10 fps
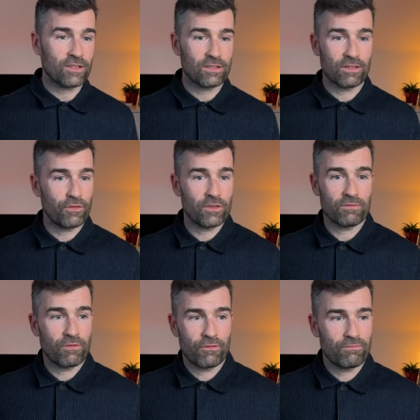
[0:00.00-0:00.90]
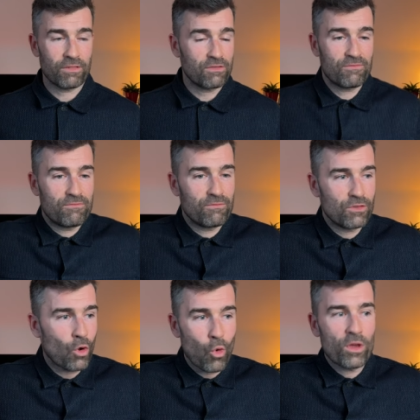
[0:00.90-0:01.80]
if, you, if it's
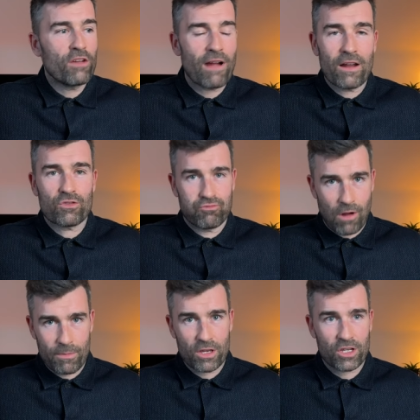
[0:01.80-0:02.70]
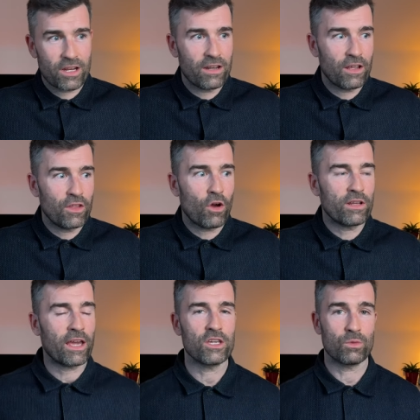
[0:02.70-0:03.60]
all year round, it's rubbish. And in the odd
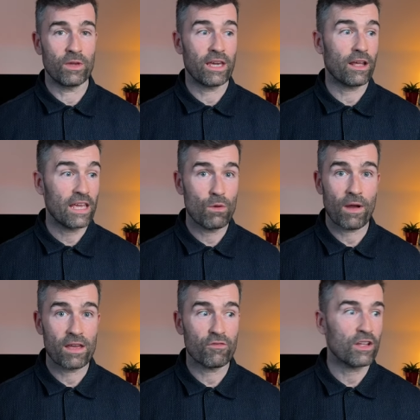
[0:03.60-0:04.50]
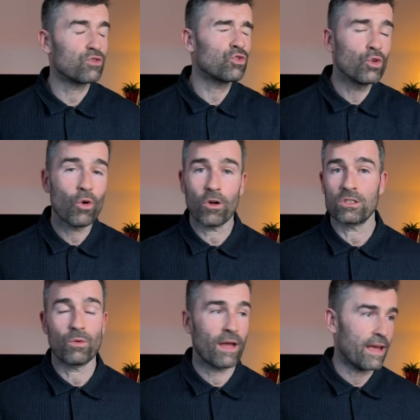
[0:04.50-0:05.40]
occasion we get a heat wave, it's too hot
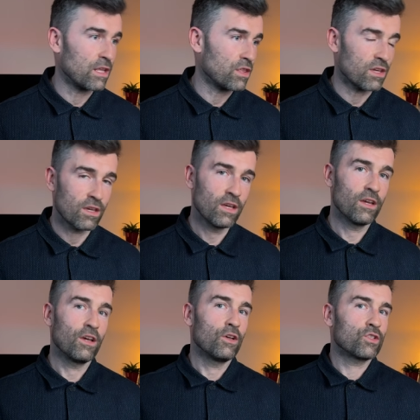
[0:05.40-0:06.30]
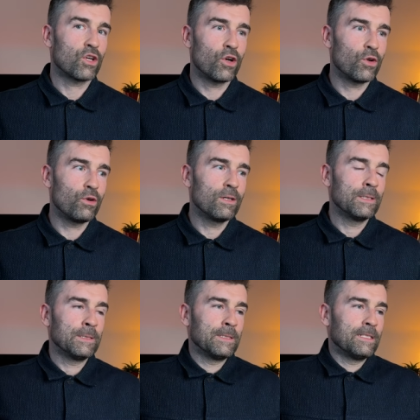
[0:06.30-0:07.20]
to wear anything. So
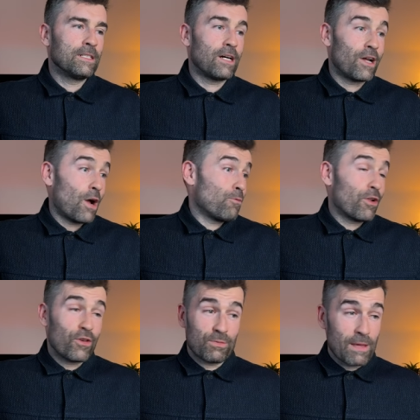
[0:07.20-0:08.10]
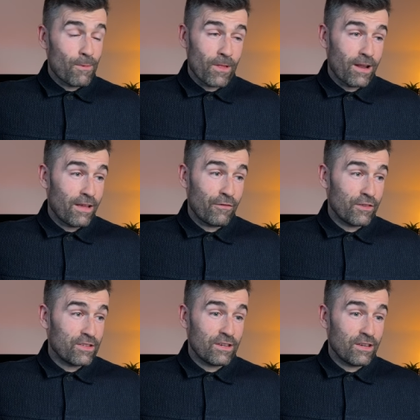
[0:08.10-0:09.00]
and I'm one of those people that if
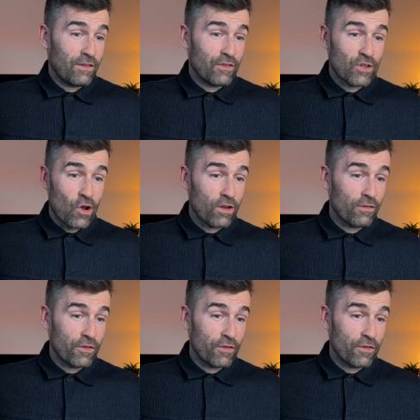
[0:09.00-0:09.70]
it's a if it's hot, if